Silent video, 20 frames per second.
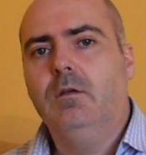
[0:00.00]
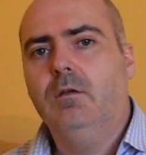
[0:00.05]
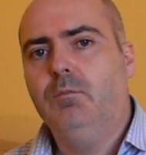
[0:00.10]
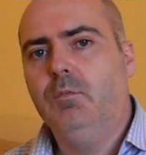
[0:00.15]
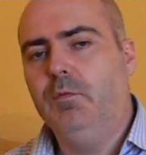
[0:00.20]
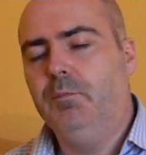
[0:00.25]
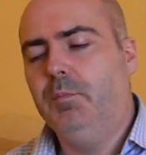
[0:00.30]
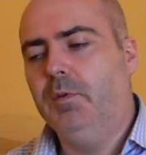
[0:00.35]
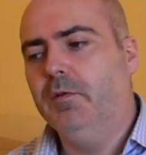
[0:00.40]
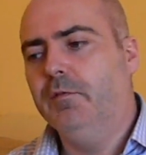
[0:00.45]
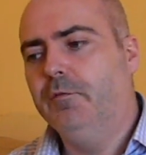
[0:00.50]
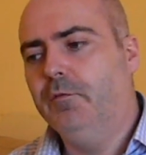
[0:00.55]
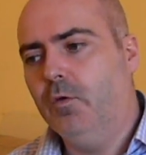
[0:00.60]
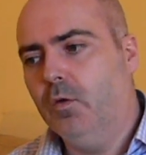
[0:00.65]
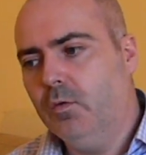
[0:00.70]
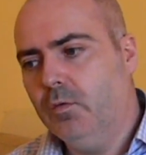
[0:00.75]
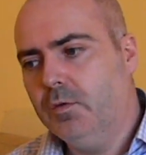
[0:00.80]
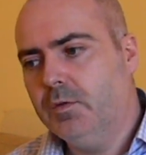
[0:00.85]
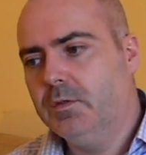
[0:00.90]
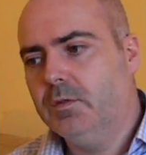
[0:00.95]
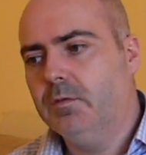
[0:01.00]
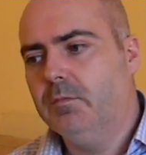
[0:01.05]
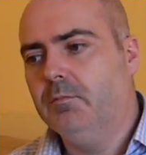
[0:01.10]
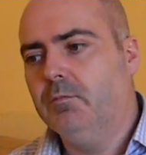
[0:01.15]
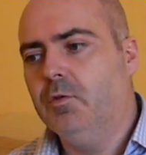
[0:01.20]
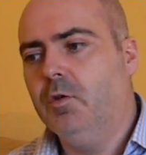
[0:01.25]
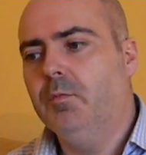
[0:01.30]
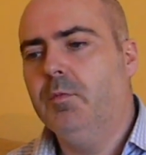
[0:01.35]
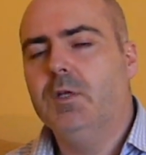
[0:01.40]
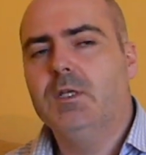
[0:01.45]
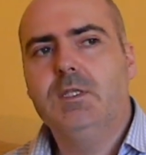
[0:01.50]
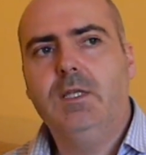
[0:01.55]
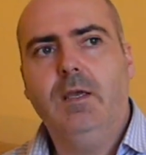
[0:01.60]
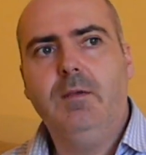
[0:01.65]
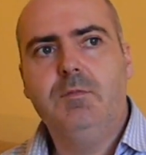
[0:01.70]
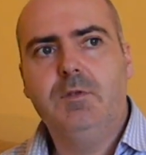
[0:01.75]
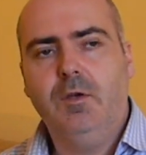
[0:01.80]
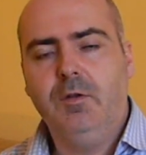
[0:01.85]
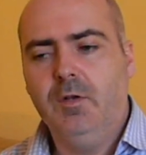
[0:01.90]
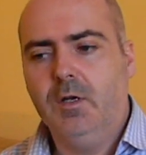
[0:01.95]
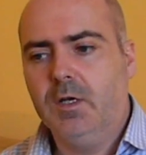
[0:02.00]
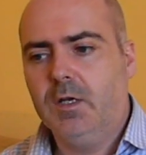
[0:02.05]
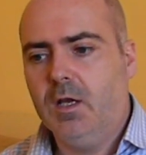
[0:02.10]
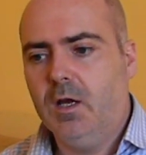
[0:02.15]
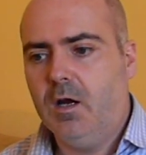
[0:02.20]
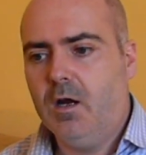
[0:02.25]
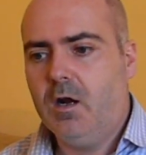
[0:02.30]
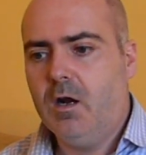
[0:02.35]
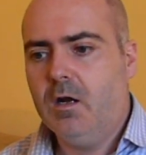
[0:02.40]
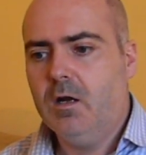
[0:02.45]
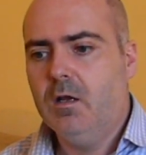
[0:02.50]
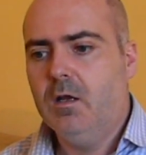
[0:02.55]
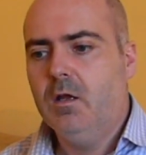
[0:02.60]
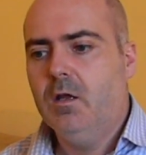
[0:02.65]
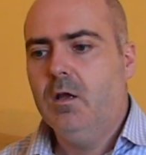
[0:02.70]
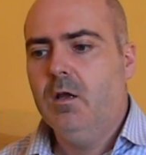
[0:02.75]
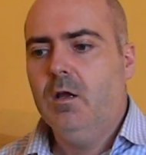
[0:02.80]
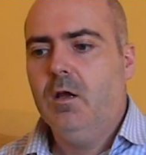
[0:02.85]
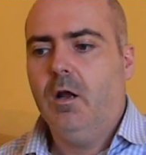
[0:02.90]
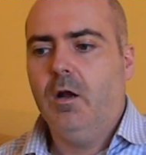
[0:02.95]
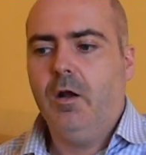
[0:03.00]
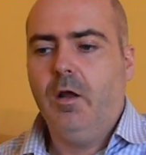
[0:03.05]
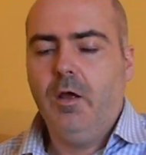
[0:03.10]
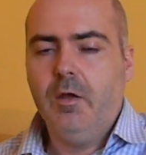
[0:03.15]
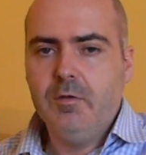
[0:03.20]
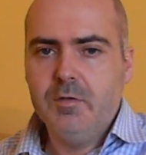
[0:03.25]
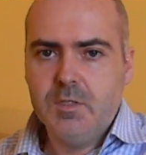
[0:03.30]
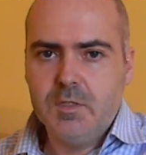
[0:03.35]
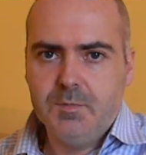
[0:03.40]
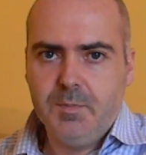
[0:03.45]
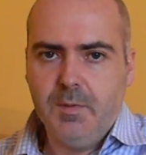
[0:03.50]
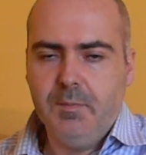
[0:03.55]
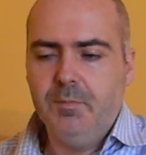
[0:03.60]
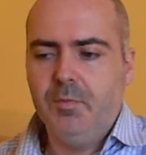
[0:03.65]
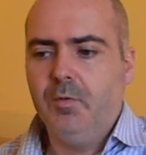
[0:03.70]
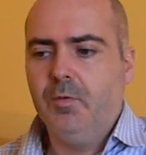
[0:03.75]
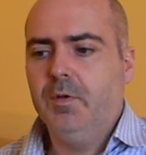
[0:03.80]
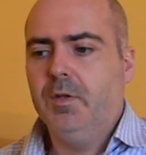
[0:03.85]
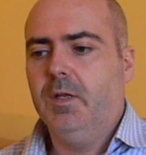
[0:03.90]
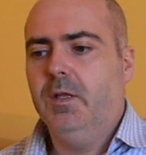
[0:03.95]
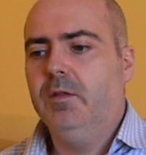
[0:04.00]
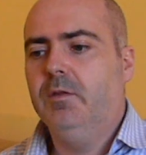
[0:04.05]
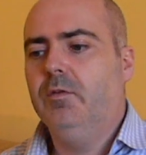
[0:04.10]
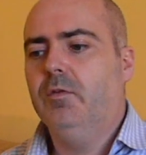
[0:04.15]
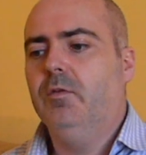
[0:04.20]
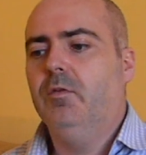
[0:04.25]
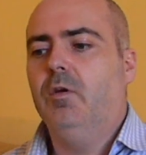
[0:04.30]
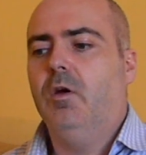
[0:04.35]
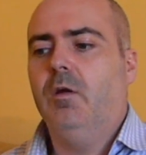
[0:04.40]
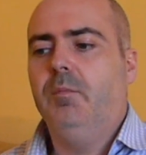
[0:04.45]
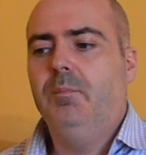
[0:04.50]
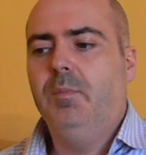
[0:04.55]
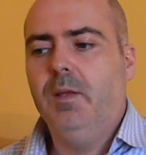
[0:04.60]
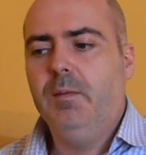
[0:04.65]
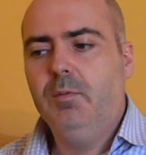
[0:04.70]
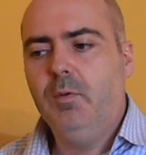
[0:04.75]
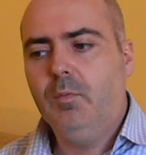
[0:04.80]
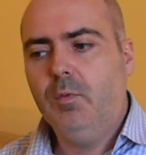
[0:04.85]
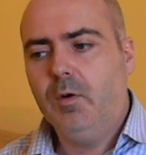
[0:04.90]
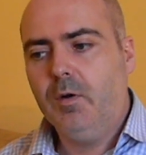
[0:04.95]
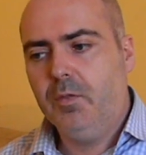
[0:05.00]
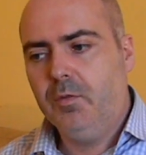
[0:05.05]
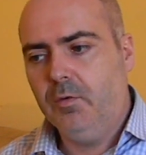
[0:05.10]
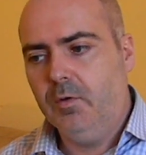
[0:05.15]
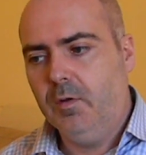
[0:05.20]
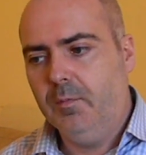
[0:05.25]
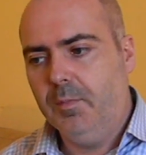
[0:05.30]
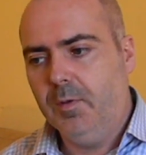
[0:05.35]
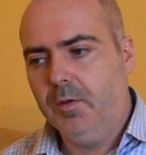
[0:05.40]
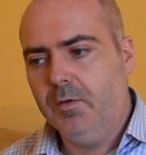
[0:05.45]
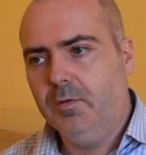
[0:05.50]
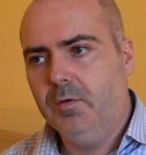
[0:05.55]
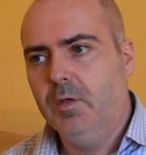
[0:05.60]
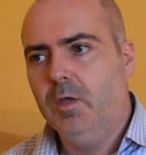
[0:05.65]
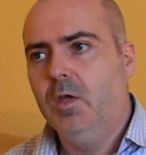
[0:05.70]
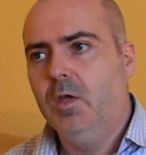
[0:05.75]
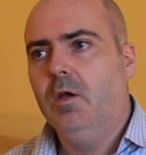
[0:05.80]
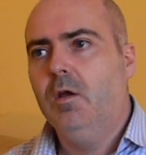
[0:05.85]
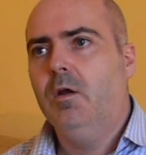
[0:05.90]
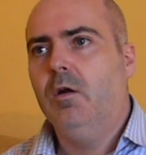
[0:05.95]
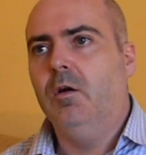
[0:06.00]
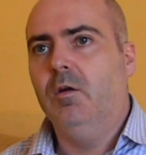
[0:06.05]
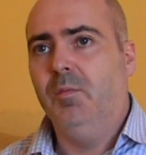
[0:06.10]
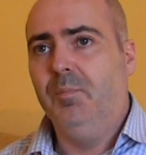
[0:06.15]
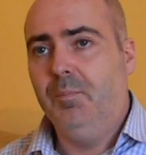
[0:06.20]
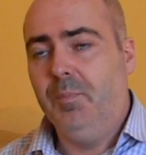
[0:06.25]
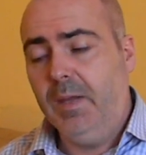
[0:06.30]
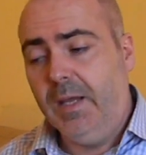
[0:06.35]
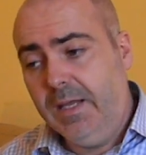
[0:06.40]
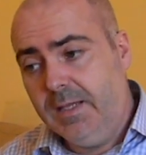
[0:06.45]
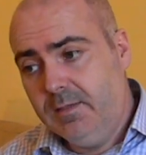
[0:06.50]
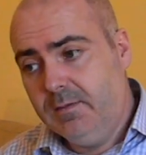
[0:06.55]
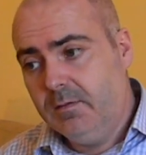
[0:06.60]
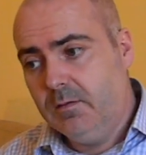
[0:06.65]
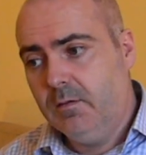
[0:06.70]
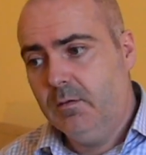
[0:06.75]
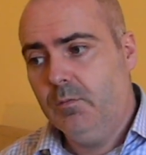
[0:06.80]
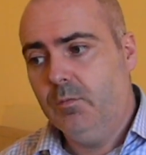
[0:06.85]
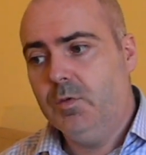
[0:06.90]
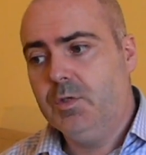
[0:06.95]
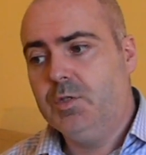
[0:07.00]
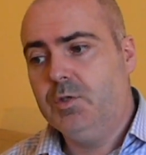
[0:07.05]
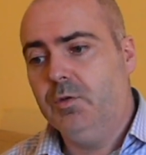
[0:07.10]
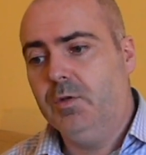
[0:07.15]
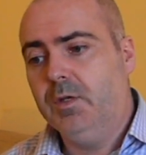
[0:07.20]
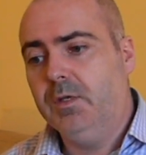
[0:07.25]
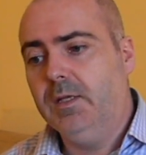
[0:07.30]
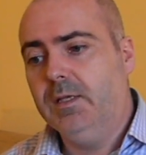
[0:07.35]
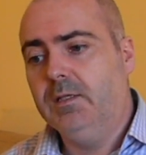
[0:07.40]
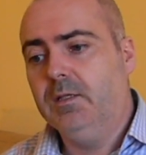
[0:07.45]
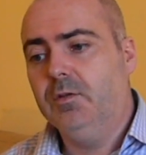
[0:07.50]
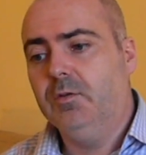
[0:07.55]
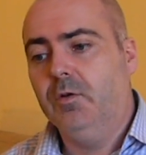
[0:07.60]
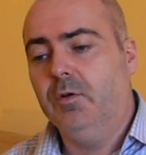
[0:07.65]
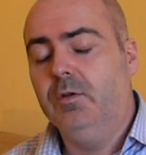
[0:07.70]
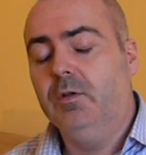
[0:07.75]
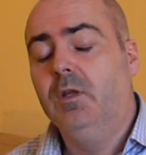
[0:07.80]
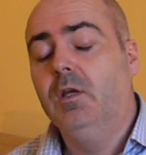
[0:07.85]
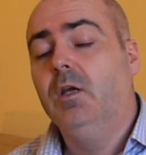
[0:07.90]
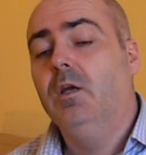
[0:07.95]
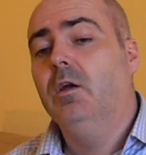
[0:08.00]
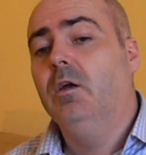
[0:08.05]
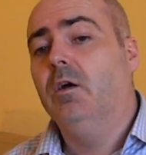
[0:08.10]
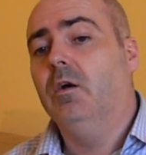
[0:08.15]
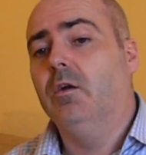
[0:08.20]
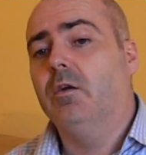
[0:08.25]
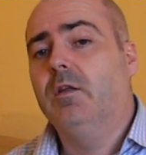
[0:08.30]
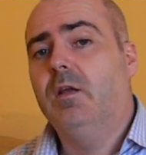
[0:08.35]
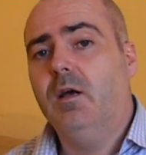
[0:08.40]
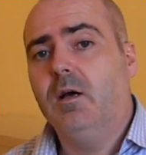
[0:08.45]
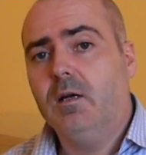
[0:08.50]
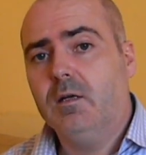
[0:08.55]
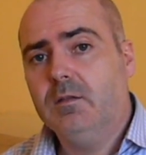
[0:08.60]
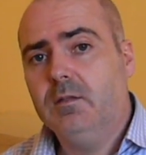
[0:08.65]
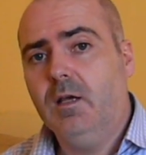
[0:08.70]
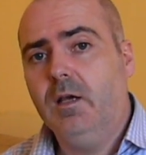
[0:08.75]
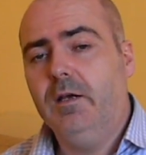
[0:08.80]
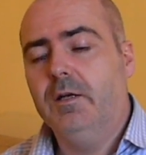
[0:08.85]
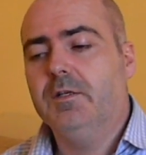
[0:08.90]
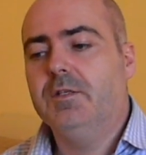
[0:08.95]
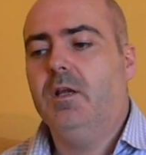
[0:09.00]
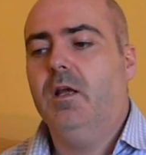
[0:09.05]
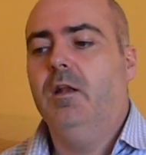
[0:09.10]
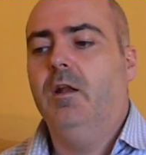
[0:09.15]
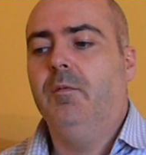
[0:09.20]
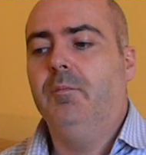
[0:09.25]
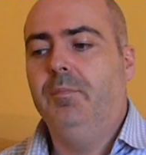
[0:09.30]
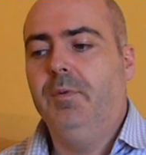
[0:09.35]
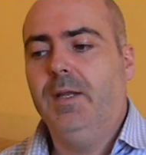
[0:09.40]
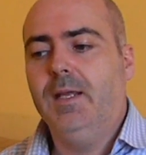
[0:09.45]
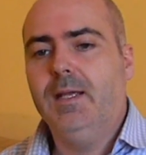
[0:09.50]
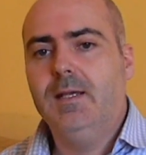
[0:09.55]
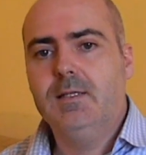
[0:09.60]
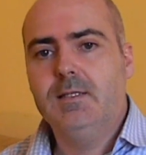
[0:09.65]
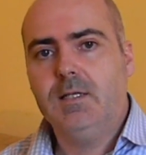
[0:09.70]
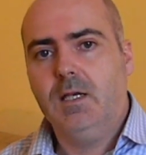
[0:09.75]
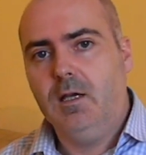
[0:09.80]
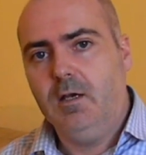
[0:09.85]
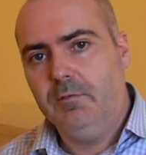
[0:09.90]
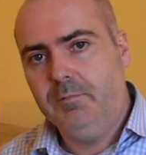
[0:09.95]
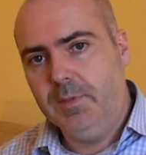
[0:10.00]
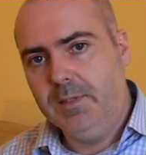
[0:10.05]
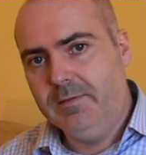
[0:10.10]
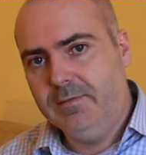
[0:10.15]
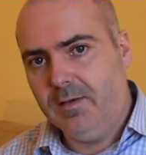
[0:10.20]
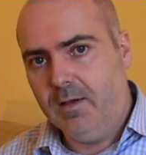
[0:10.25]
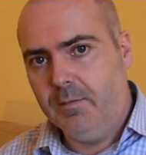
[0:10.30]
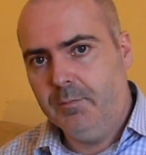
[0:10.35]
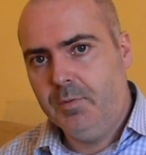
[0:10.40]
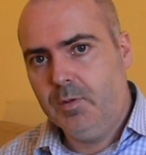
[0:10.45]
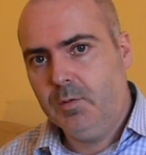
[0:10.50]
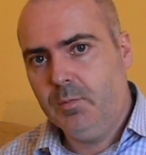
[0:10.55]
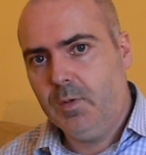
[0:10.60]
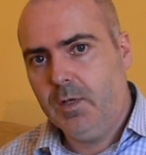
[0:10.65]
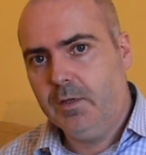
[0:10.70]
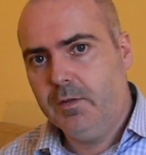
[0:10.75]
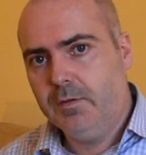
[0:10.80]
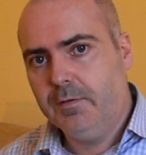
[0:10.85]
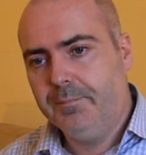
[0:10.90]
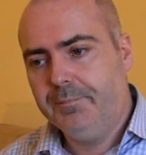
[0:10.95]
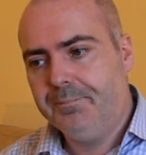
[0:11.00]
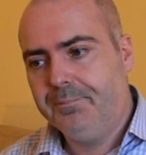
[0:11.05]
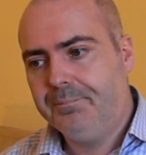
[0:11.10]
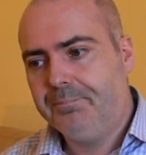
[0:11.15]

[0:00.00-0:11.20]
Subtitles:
we've been followed numerous times out in our car, our house has been broken into, our paperwork thrown about, our bed was urinated on, our car tyres and our brakes have been tampered with.